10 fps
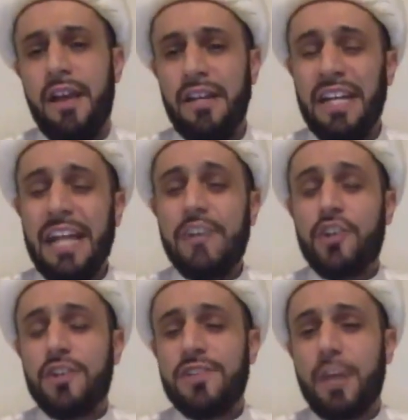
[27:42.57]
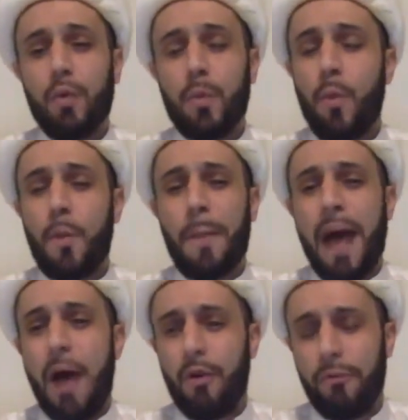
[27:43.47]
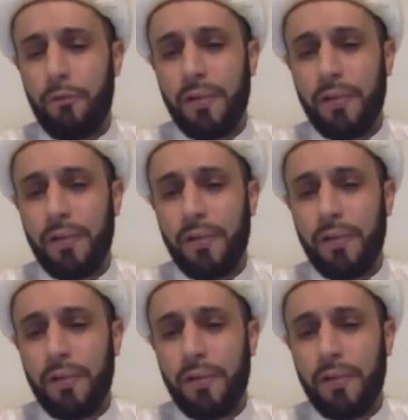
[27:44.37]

nations that were more powerful